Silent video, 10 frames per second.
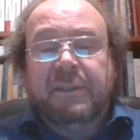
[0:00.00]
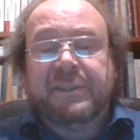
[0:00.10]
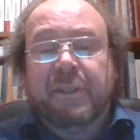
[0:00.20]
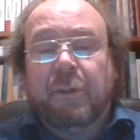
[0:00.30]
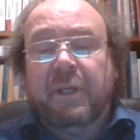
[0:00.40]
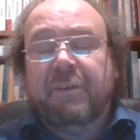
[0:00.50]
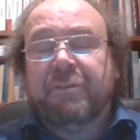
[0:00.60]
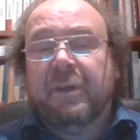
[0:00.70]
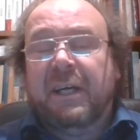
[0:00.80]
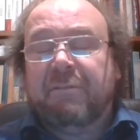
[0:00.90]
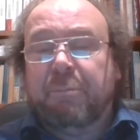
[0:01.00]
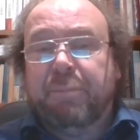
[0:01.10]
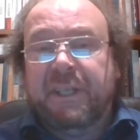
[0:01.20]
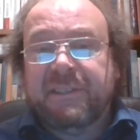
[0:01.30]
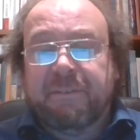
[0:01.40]
So if you have a
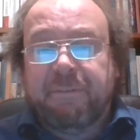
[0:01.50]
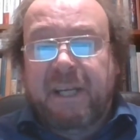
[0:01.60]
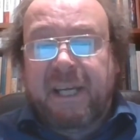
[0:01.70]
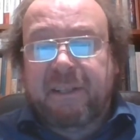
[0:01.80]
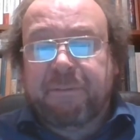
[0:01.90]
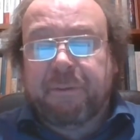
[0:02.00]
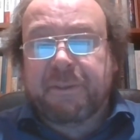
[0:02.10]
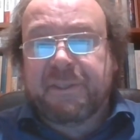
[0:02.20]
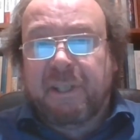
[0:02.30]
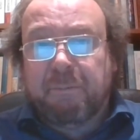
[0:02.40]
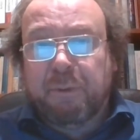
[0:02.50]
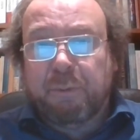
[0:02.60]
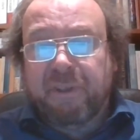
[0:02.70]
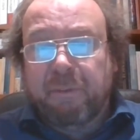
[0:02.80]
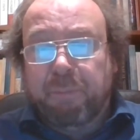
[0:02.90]
piece of land, for example,
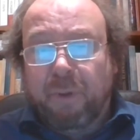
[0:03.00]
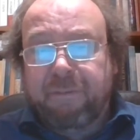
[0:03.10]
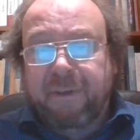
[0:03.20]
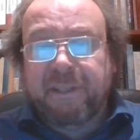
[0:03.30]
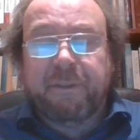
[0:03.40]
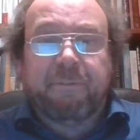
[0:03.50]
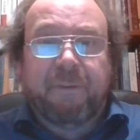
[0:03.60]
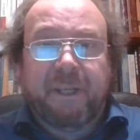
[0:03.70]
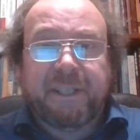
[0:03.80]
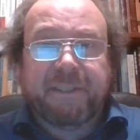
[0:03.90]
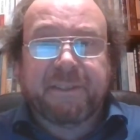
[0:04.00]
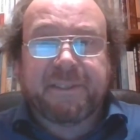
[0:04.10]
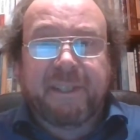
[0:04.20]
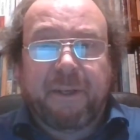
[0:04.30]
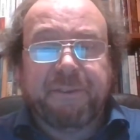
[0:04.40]
with a book value of
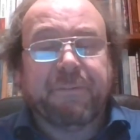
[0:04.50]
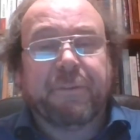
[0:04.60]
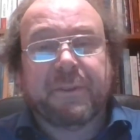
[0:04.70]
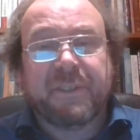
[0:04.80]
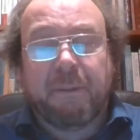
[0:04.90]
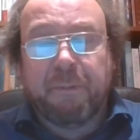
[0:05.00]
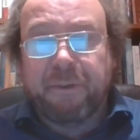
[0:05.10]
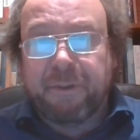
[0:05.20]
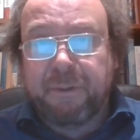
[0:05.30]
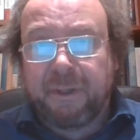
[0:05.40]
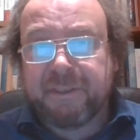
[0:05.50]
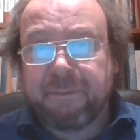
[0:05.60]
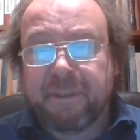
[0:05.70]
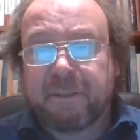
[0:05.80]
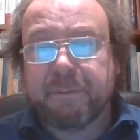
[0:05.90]
100,000, for example, the cost
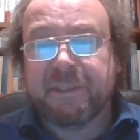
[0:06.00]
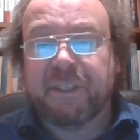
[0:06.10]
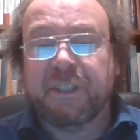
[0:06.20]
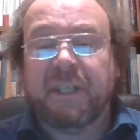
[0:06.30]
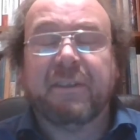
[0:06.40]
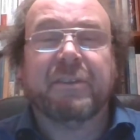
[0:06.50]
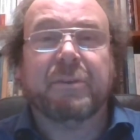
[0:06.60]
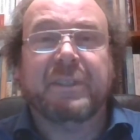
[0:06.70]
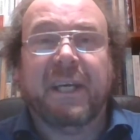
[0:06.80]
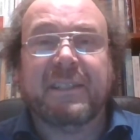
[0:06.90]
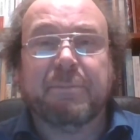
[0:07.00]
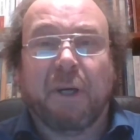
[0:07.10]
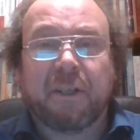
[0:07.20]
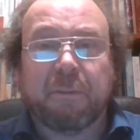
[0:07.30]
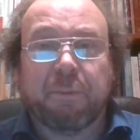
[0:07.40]
of acquisition and today's
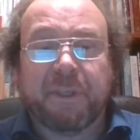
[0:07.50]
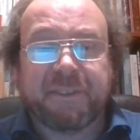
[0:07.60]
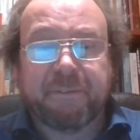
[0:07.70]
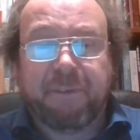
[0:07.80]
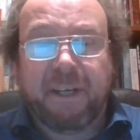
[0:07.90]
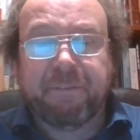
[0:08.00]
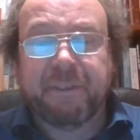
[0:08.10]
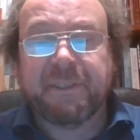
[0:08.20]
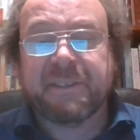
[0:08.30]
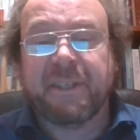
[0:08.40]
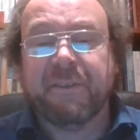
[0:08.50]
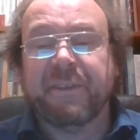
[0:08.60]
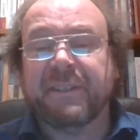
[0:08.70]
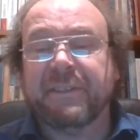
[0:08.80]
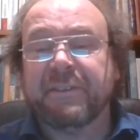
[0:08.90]
market price is 500,000,
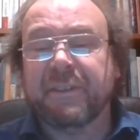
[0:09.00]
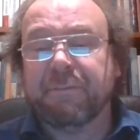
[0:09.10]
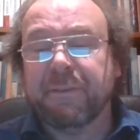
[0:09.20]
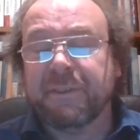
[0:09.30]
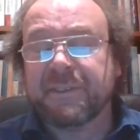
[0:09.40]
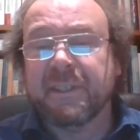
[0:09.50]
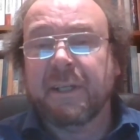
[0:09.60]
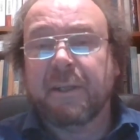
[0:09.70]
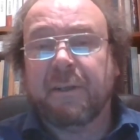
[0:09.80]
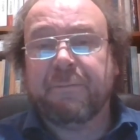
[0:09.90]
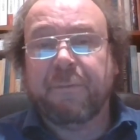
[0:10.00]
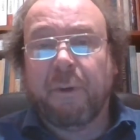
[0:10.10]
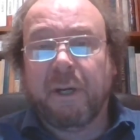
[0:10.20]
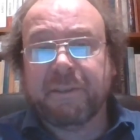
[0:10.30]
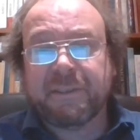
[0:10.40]
then the difference of
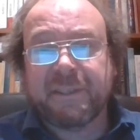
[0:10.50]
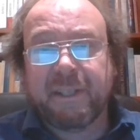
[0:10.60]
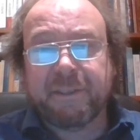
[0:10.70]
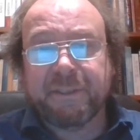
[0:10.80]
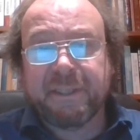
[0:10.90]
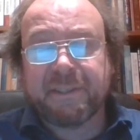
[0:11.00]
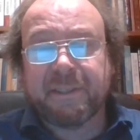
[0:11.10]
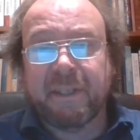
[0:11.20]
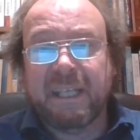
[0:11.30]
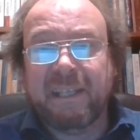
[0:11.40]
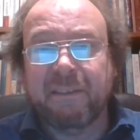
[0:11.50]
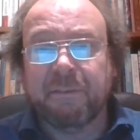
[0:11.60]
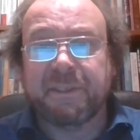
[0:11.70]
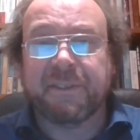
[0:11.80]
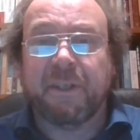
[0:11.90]
400,000 is the hidden
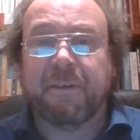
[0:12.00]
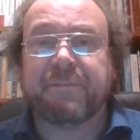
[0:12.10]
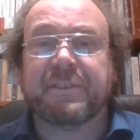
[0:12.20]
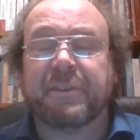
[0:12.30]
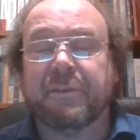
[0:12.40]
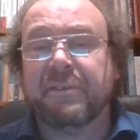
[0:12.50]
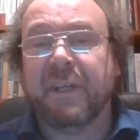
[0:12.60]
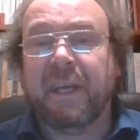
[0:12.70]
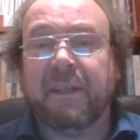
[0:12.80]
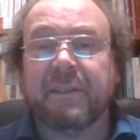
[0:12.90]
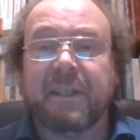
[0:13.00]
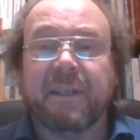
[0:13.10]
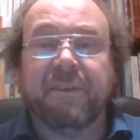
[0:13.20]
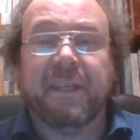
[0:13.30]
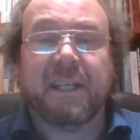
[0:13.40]
reserves contained
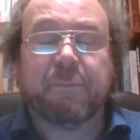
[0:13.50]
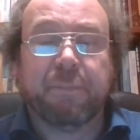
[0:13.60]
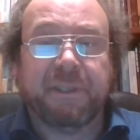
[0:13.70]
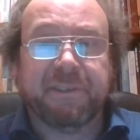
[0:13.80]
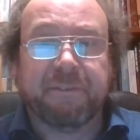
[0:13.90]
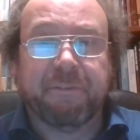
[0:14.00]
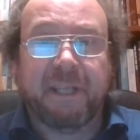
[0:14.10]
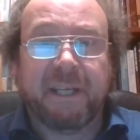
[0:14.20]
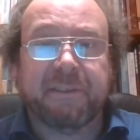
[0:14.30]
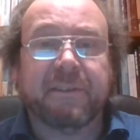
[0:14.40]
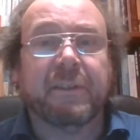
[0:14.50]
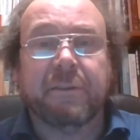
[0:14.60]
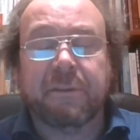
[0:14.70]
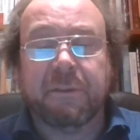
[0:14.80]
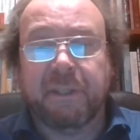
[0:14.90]
in that piece of land
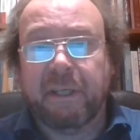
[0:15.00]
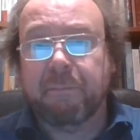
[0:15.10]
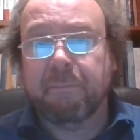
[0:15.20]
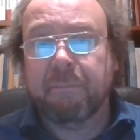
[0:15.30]
today.